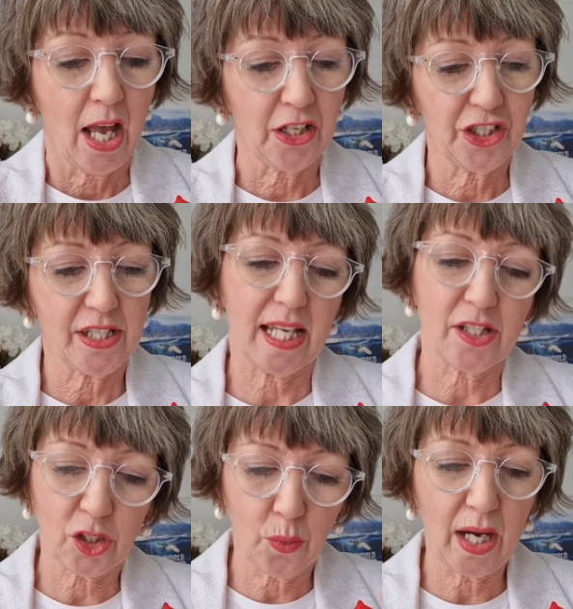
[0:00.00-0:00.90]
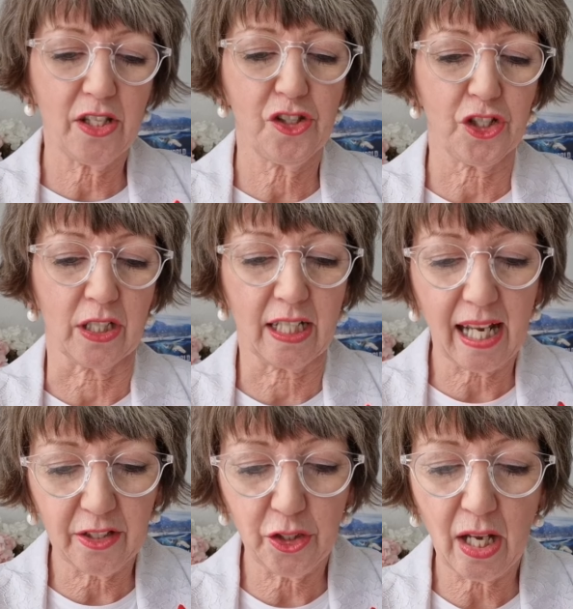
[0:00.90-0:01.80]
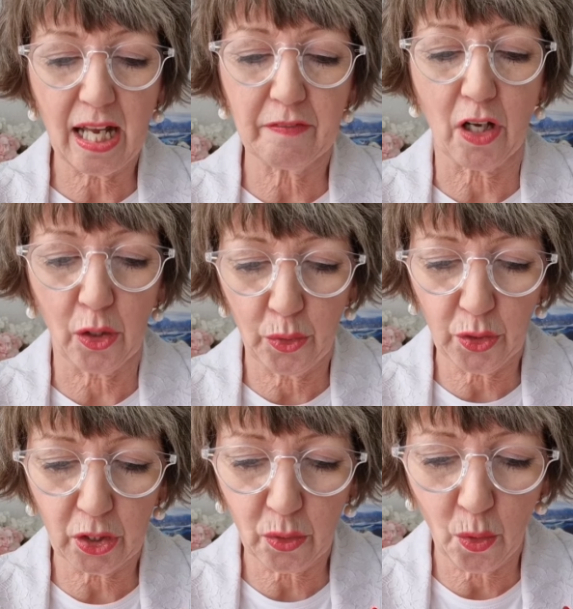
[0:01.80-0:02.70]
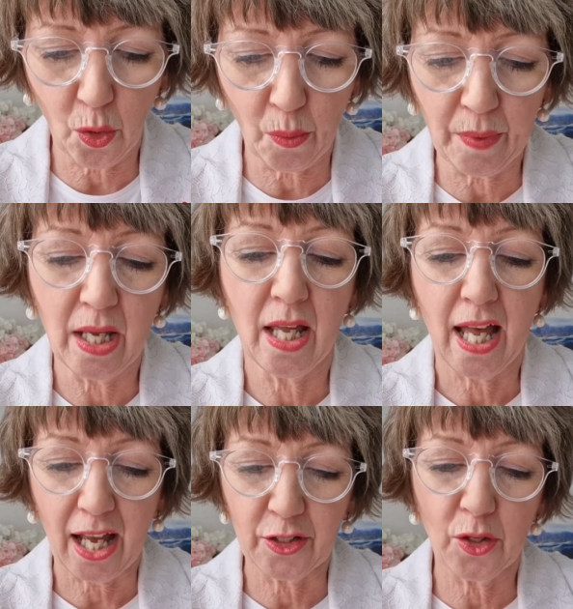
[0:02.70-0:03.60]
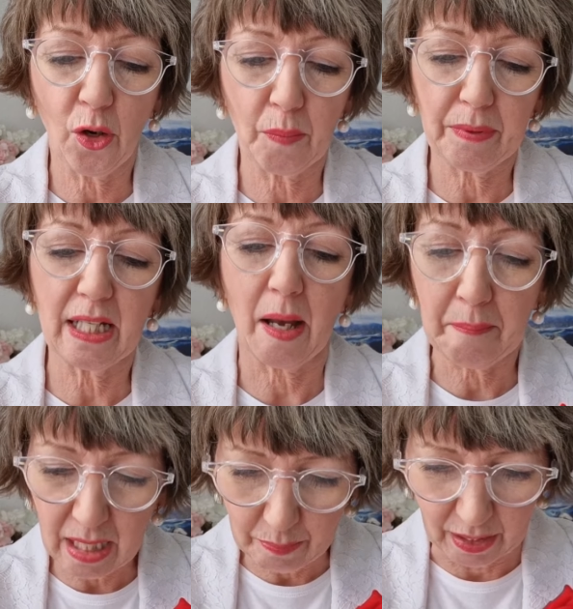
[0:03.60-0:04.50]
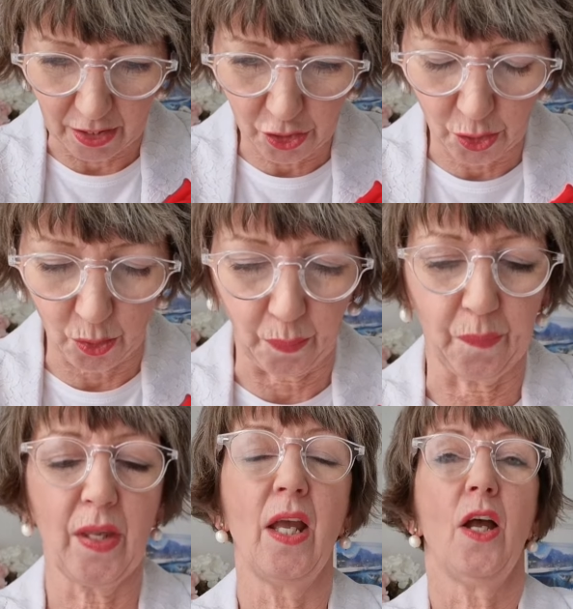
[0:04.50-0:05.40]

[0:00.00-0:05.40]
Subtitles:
And she says, question, can you have a Hygge home and not be a minimalist home?